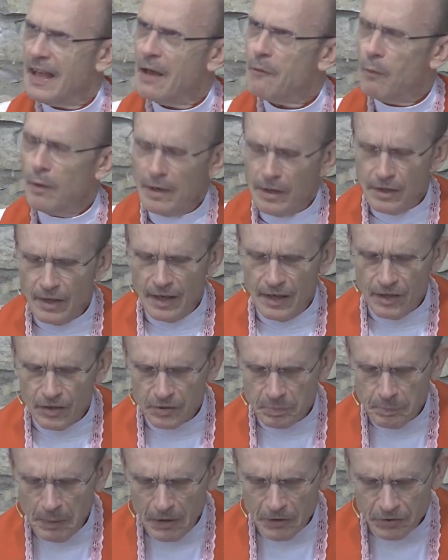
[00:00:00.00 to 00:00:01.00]
And what, and
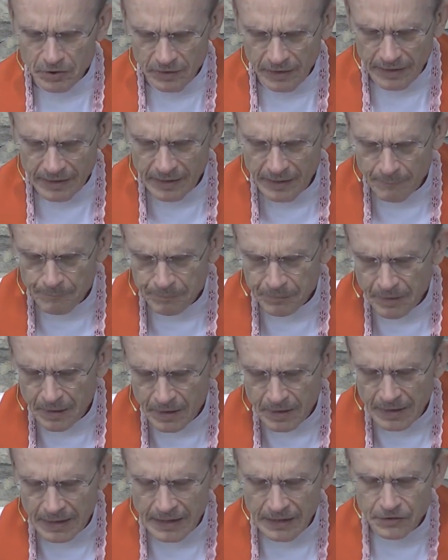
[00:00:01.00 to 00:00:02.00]
especially,
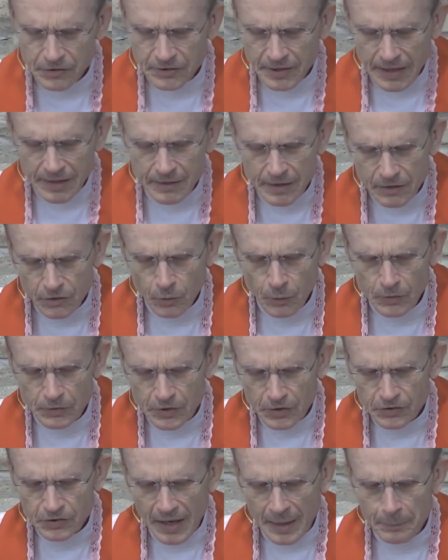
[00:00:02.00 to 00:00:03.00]
he said to
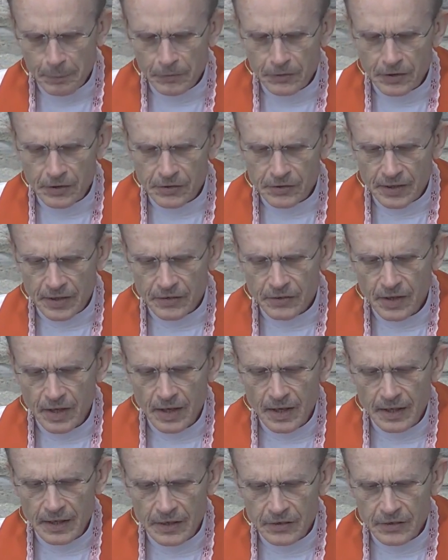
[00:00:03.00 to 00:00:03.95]
his disciples, he says,